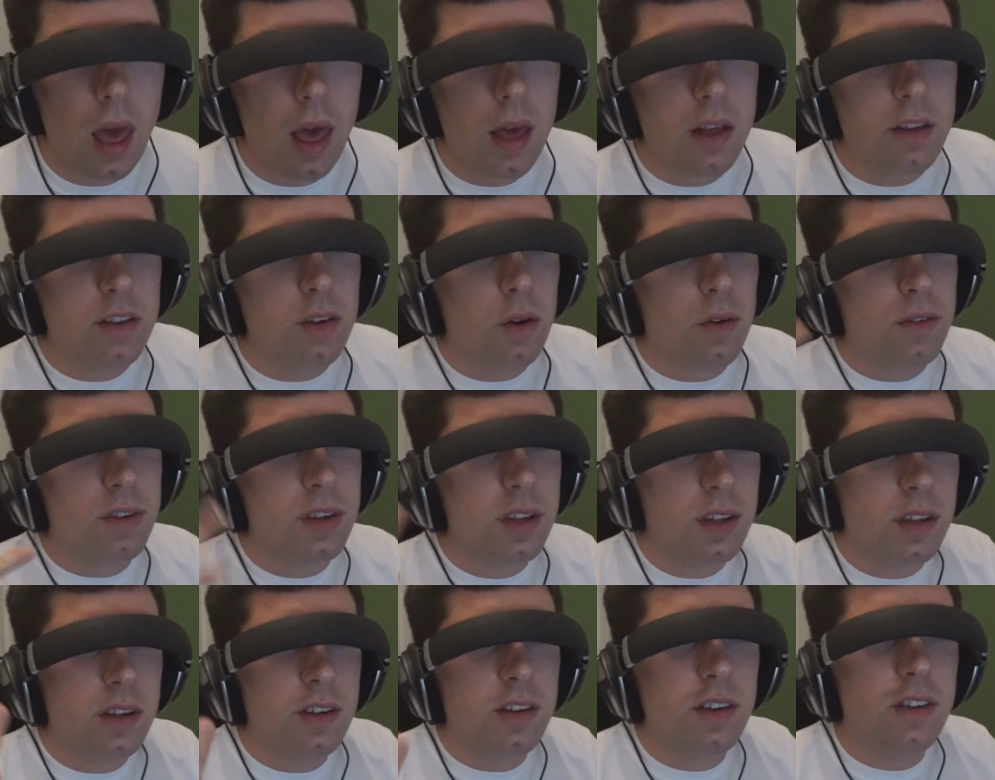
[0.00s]
So obviously
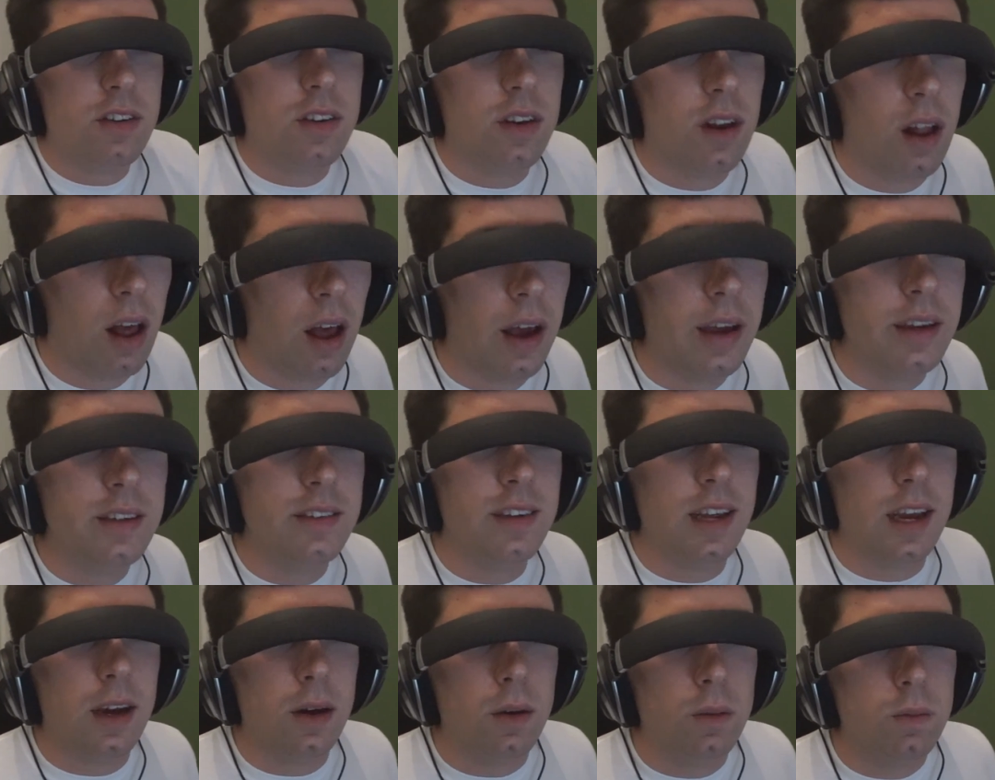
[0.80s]
this isn't
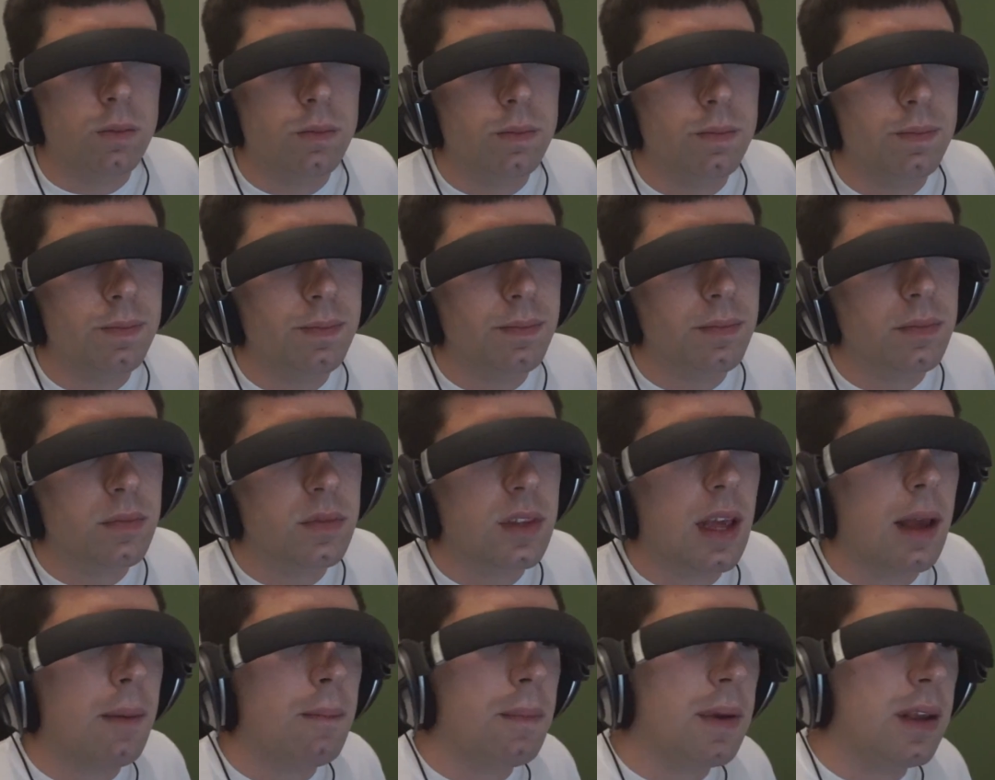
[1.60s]
ideal.
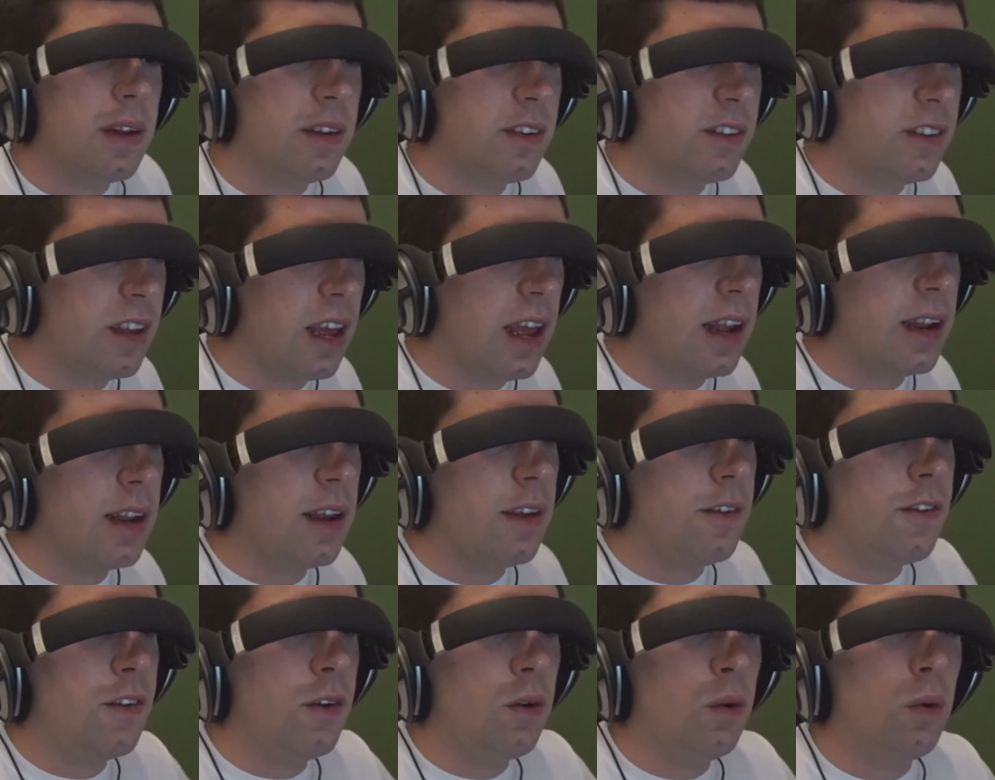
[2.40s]
That being said,
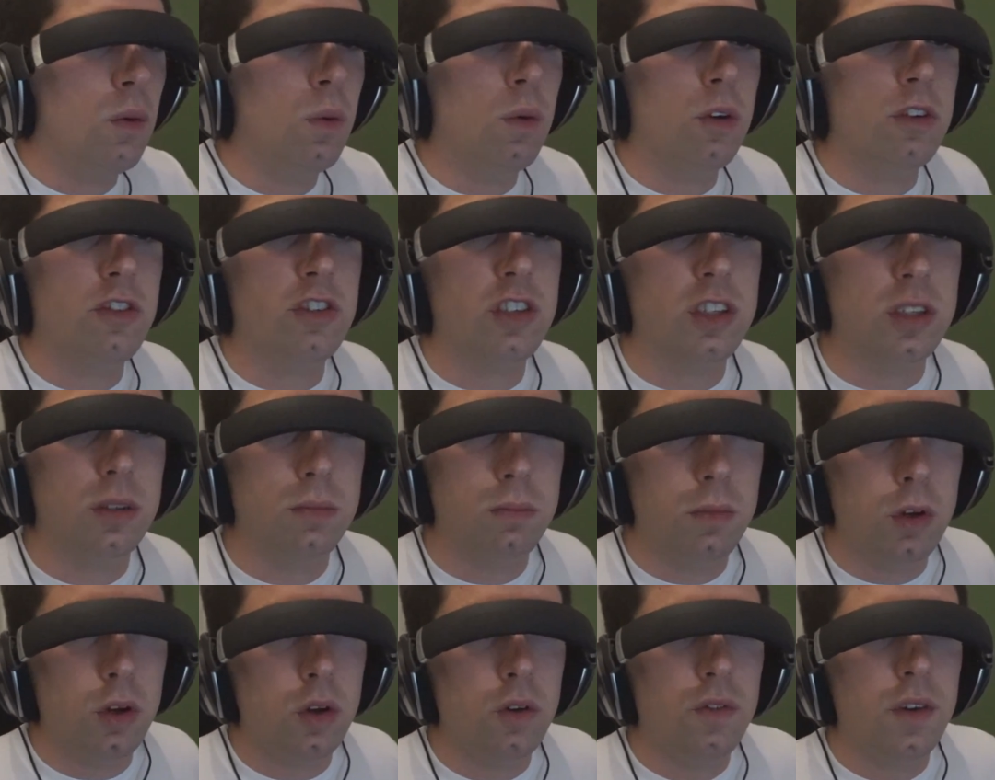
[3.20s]
if you're watching a
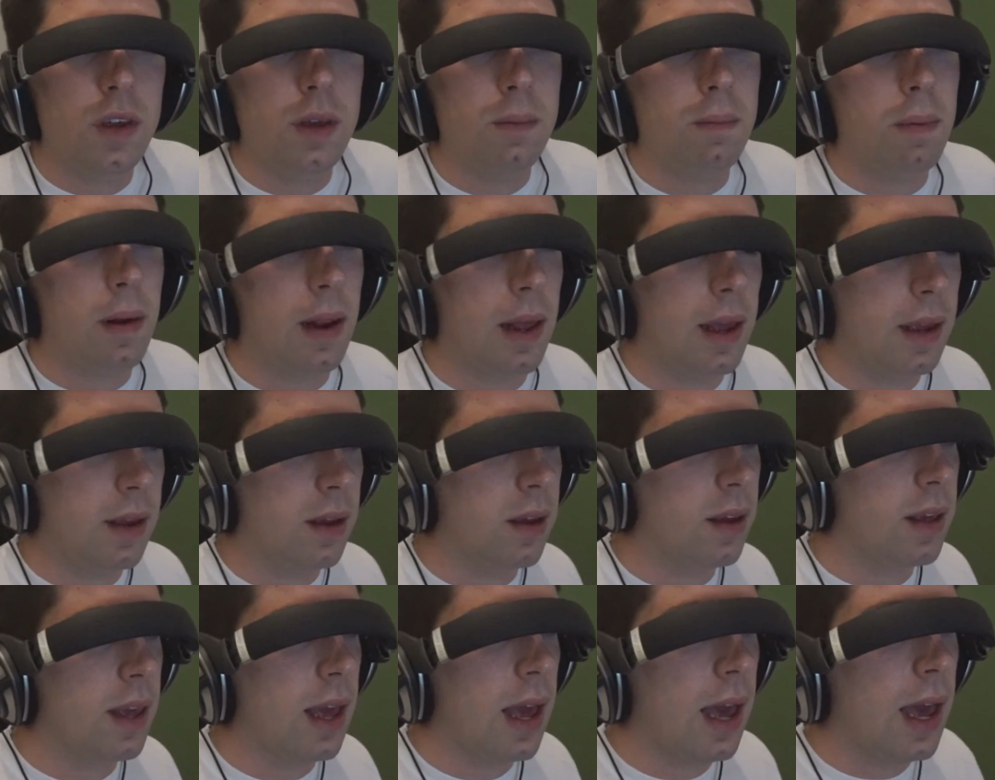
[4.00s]
movie, playing a
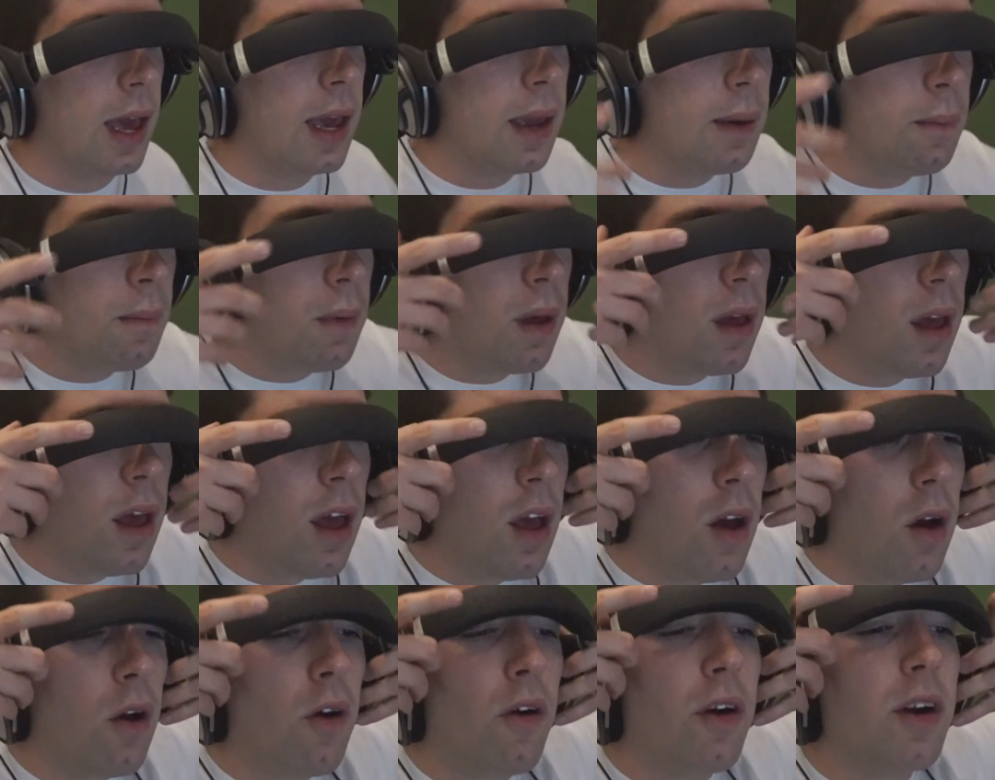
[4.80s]
game,
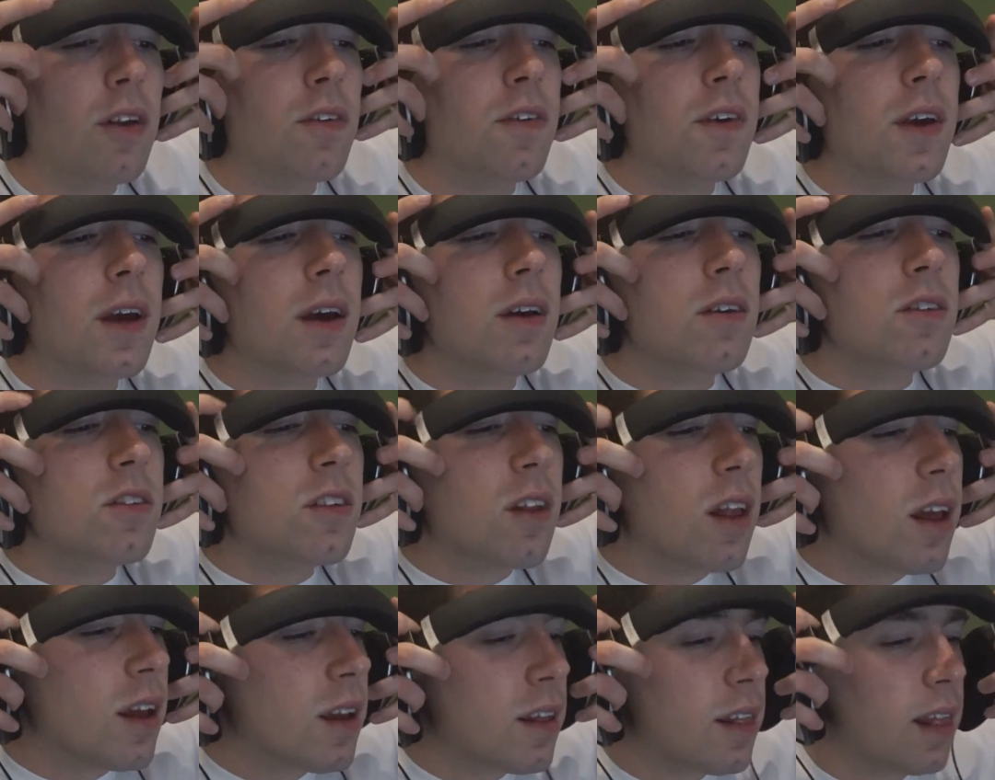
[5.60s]
or anything else
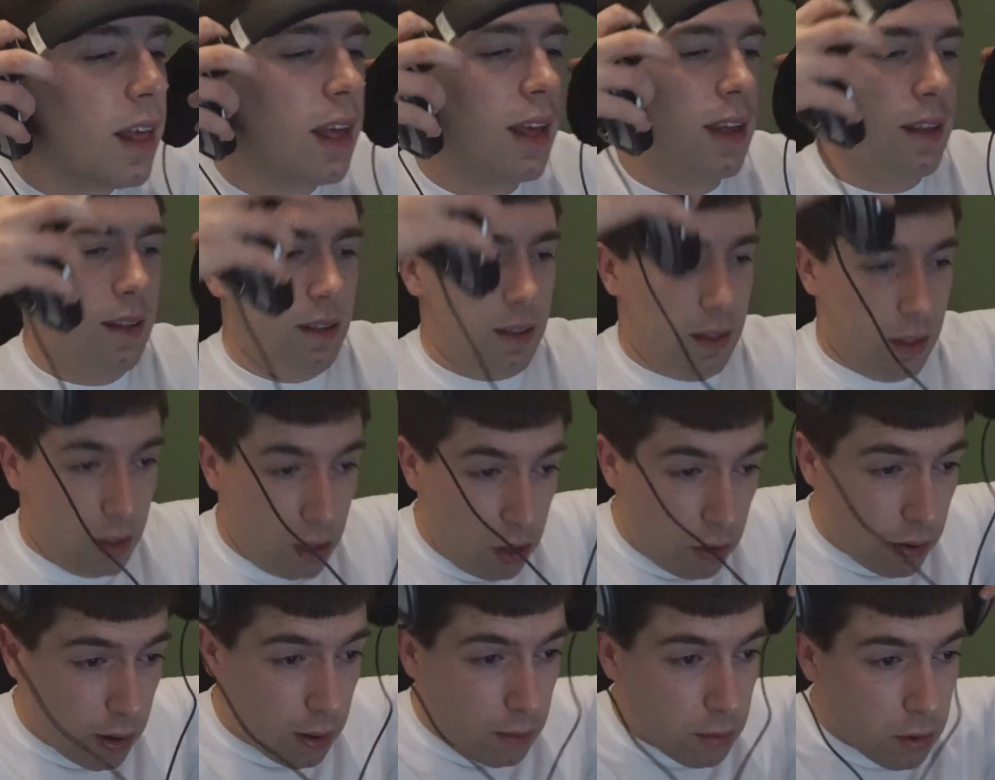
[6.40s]
like that,
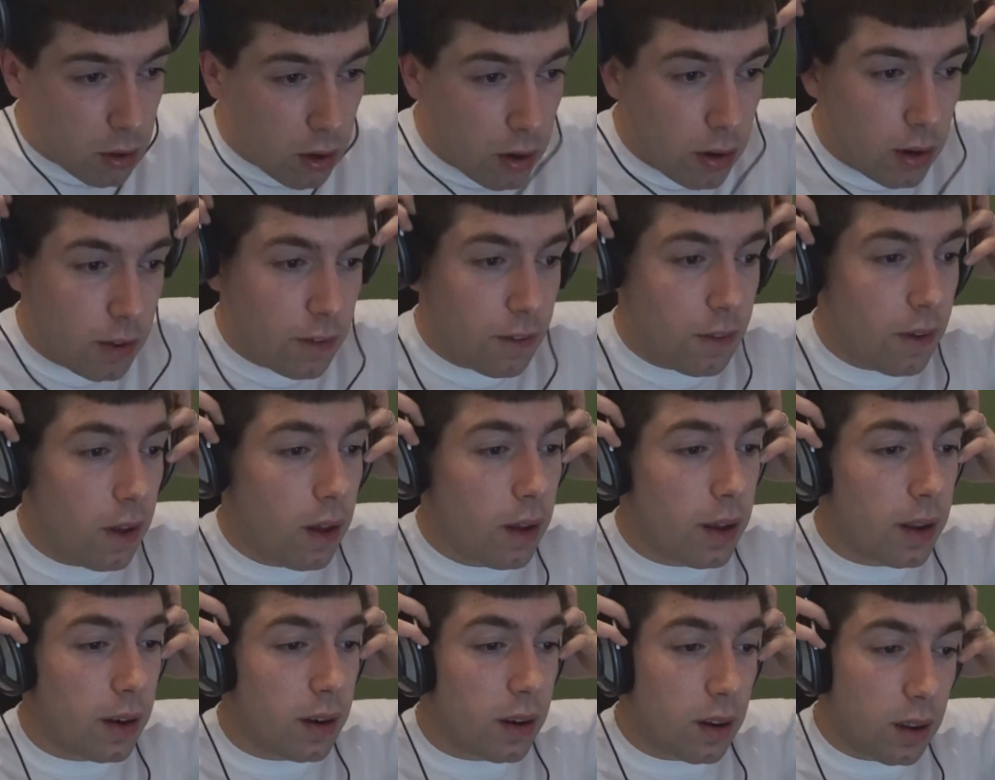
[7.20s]
you're absolutely
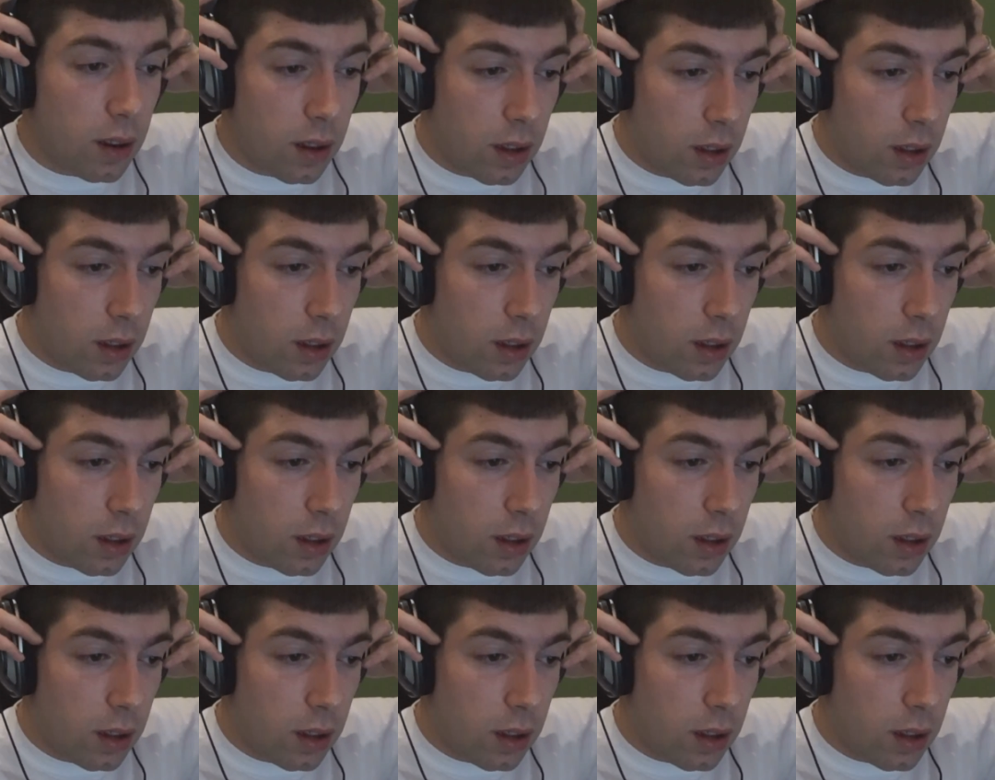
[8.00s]
fine.